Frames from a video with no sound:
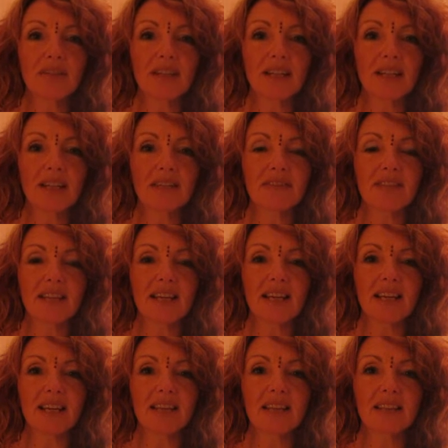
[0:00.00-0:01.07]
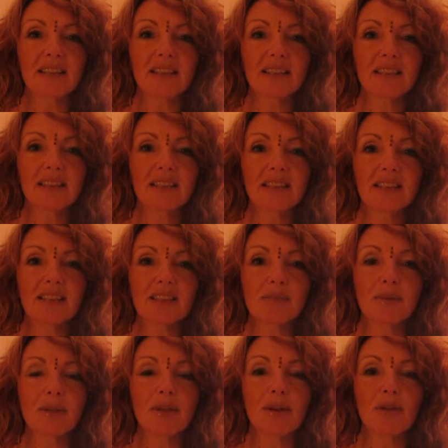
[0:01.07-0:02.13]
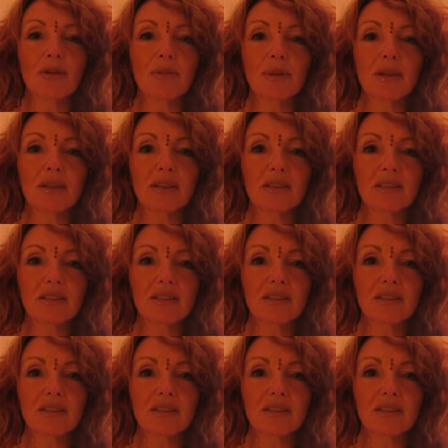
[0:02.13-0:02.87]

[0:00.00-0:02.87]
the left leg has been opened